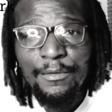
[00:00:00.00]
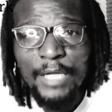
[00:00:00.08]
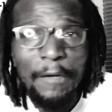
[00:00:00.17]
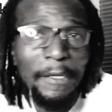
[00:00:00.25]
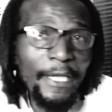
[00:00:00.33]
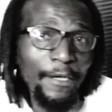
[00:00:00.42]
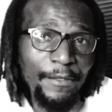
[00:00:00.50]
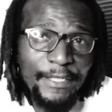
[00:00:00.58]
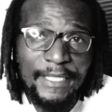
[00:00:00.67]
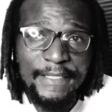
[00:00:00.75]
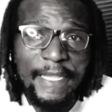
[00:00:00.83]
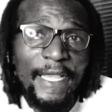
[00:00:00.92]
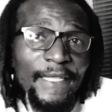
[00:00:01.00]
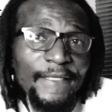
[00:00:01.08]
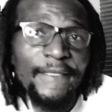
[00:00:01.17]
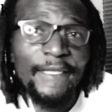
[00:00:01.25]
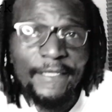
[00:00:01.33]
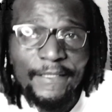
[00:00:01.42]
Our elders has
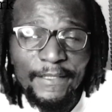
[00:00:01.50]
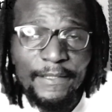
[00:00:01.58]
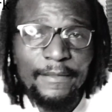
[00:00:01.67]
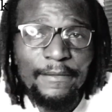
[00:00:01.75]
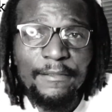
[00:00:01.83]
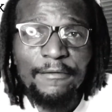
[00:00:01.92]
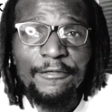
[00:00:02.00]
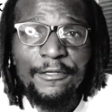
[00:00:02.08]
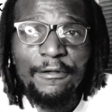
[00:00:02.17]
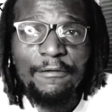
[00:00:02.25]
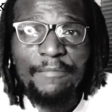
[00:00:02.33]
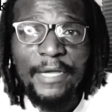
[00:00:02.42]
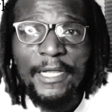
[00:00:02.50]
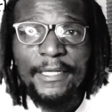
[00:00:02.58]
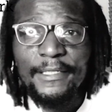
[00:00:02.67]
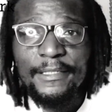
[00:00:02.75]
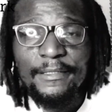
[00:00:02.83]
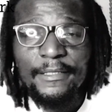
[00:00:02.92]
things, you know,
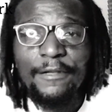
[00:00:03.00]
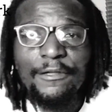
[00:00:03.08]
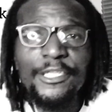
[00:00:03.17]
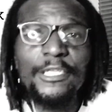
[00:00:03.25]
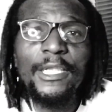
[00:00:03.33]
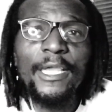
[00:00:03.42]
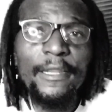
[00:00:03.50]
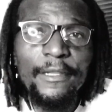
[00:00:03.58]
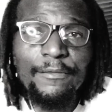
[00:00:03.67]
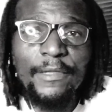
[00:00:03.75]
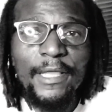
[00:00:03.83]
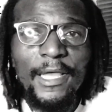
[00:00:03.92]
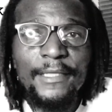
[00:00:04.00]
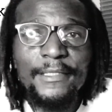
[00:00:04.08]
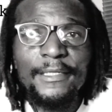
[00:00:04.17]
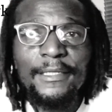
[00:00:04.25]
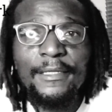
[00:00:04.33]
but they don't share it with us,